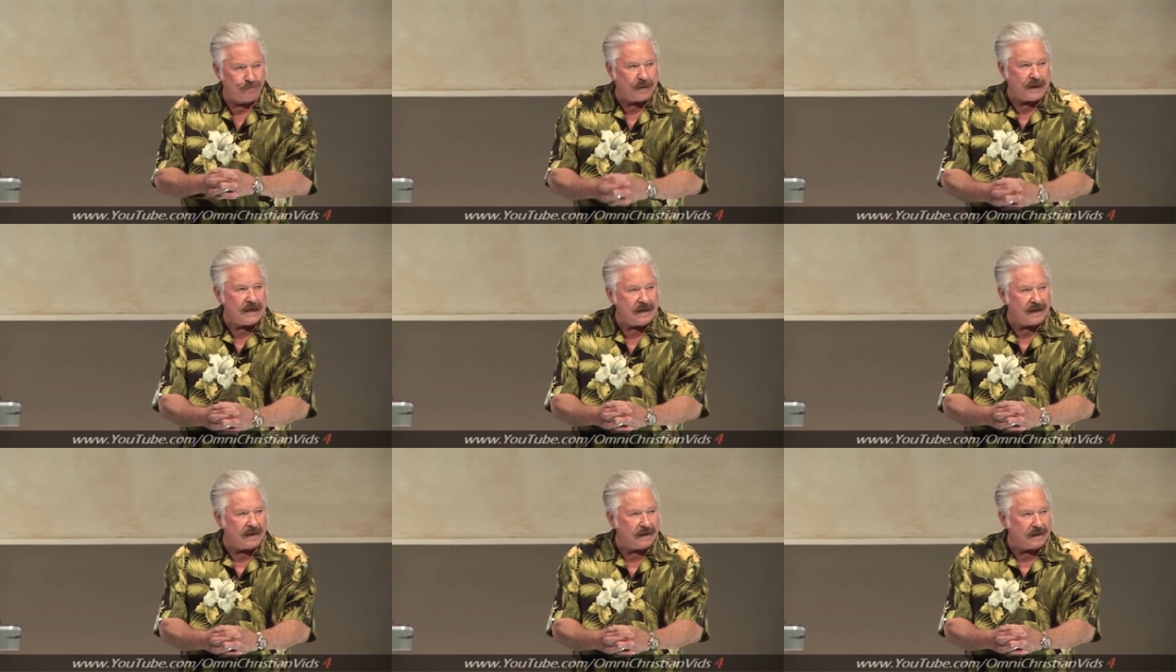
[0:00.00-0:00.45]

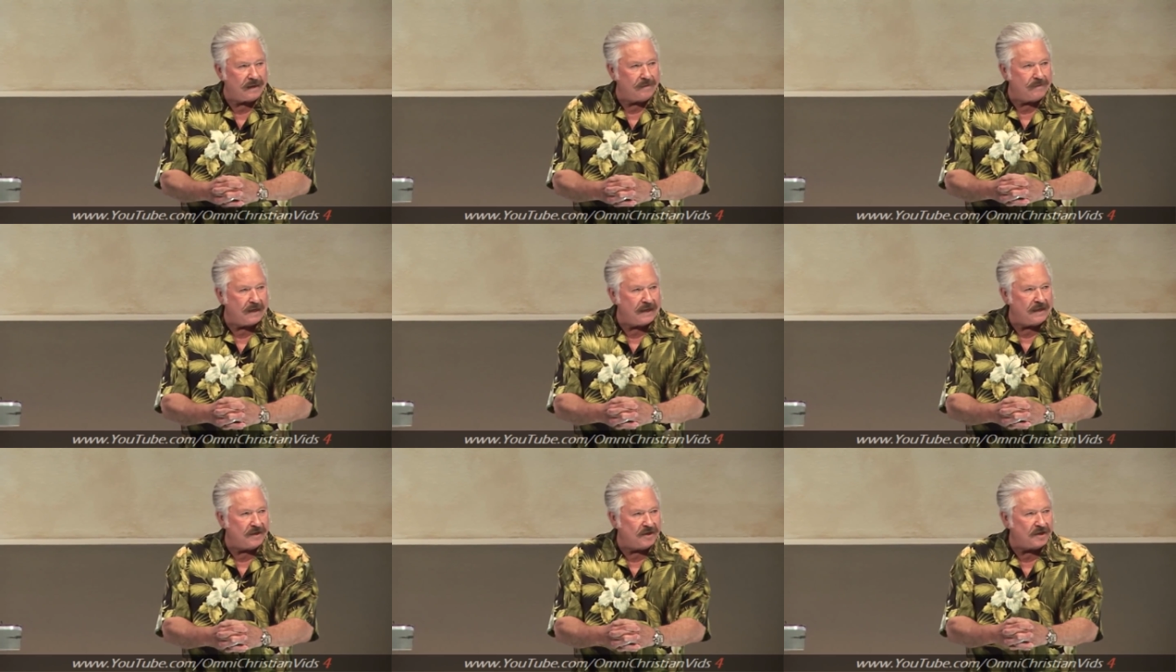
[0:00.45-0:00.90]

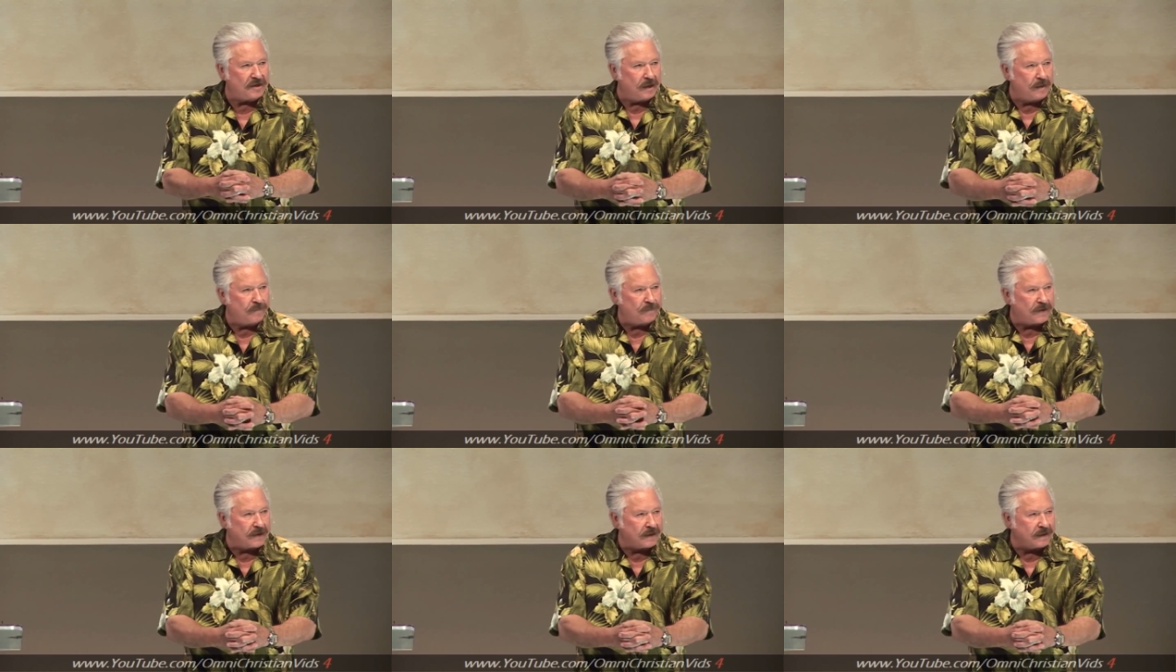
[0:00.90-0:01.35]
Being means
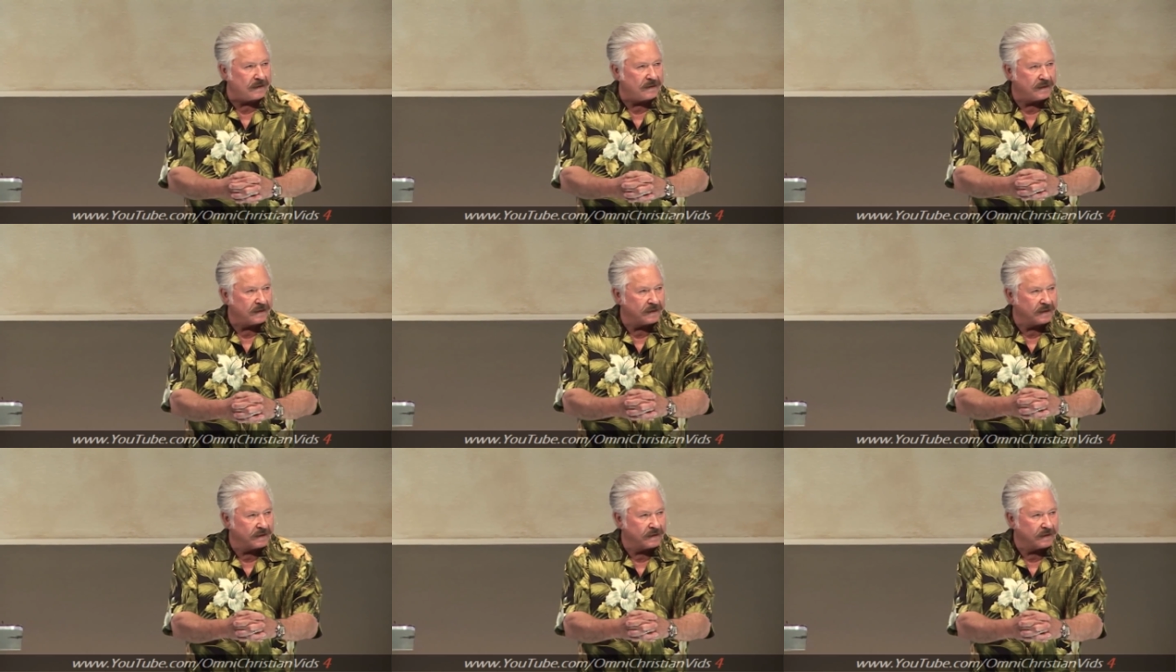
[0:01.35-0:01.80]
something
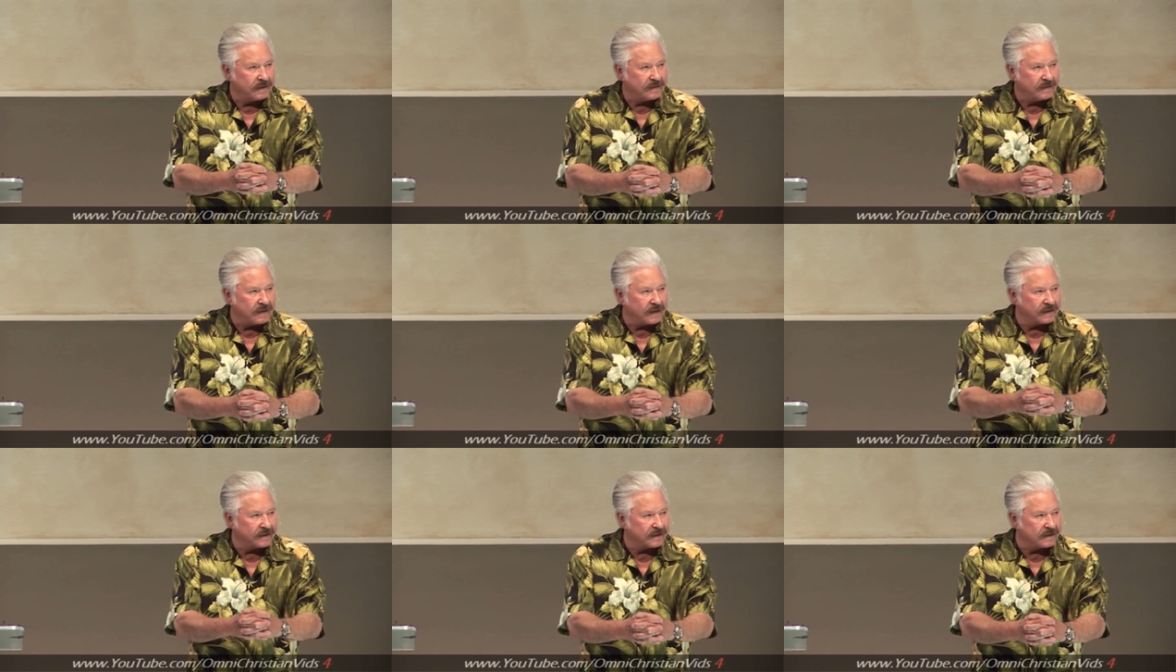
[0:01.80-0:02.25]

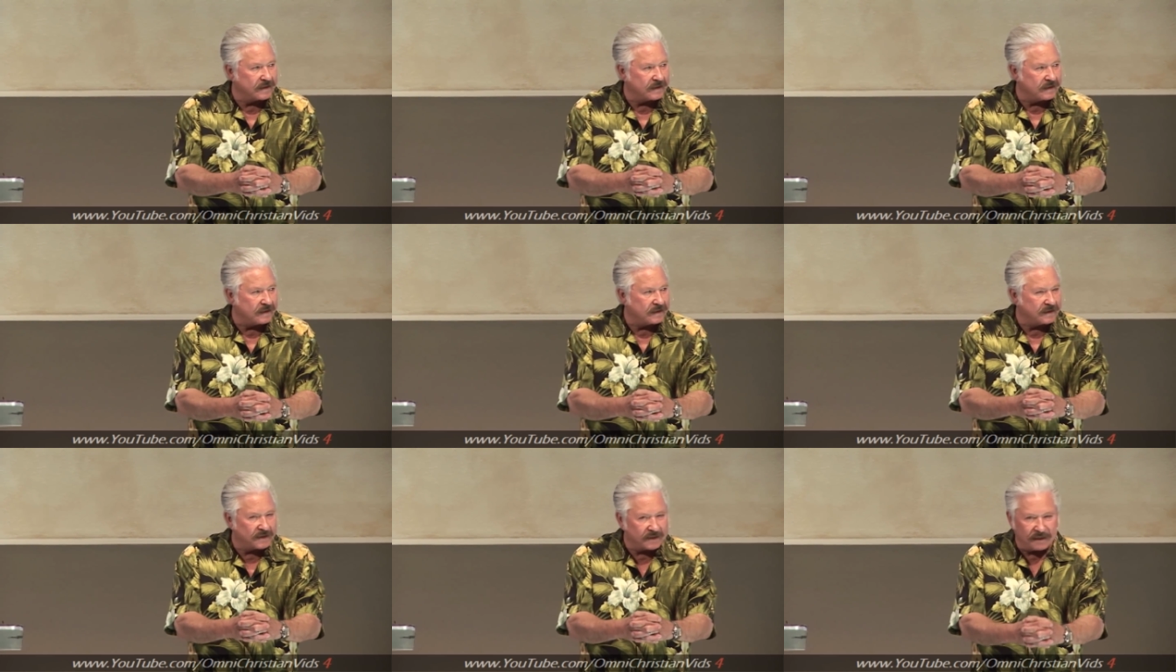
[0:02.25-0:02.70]
that
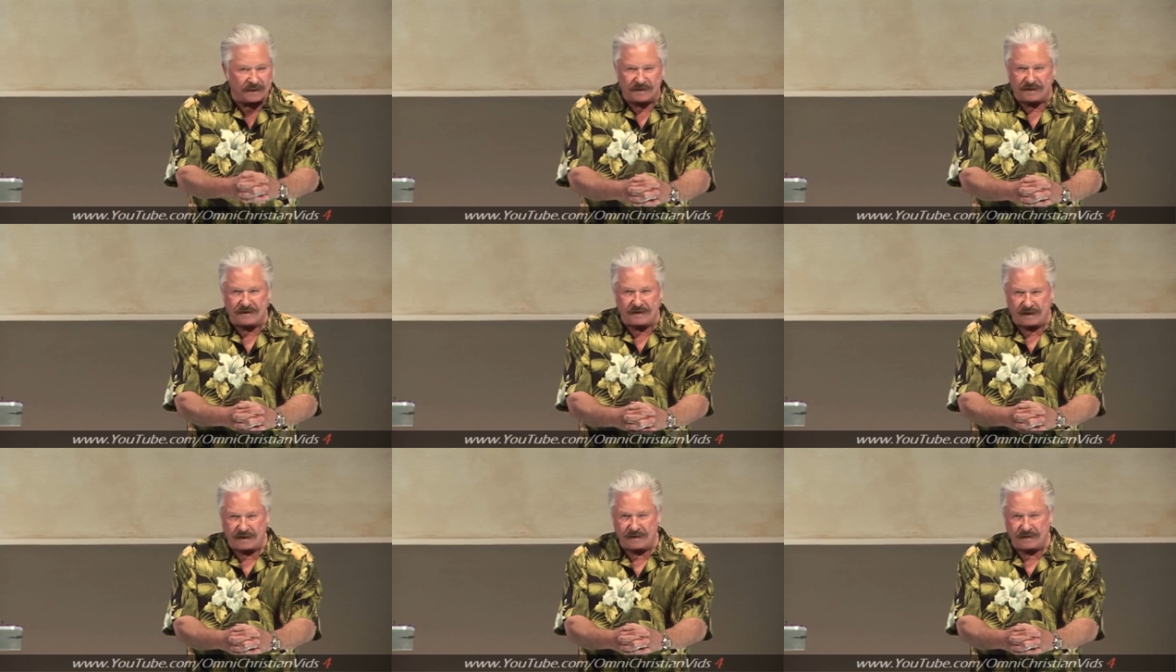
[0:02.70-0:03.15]
is
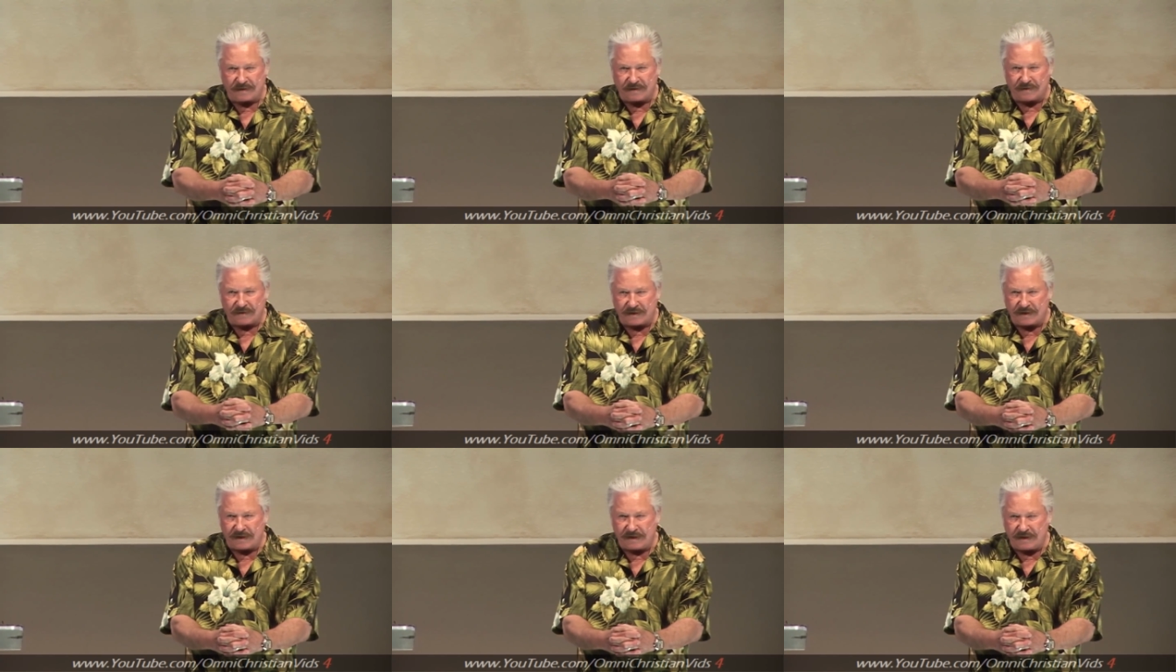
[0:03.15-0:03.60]
existing,
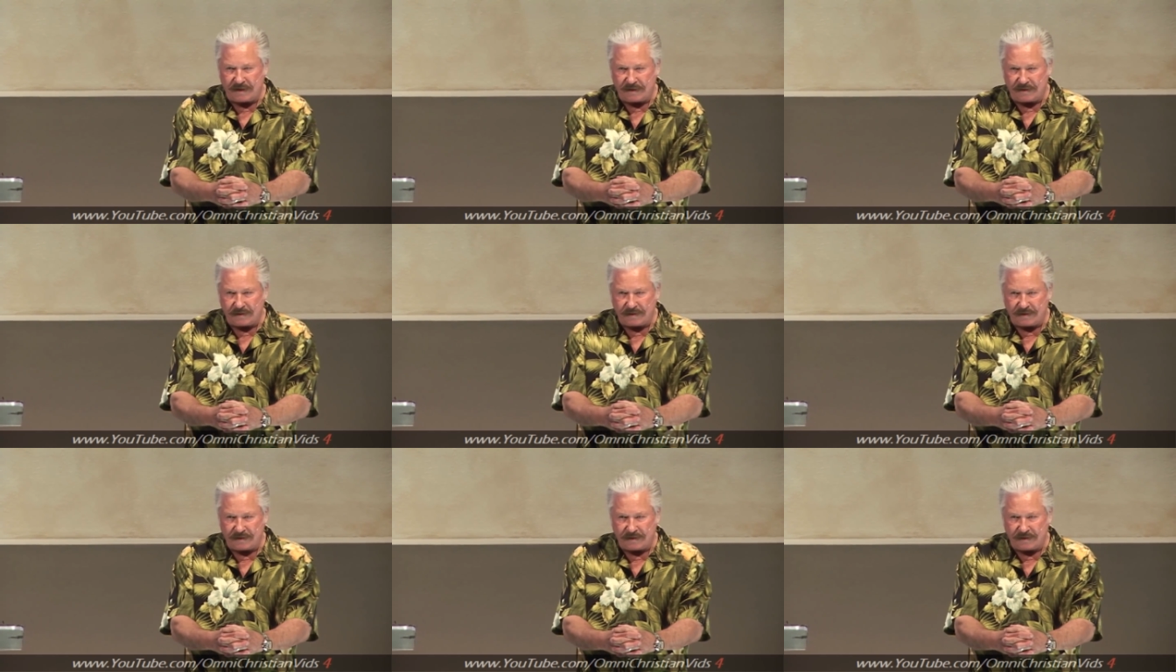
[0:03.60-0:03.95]
okay?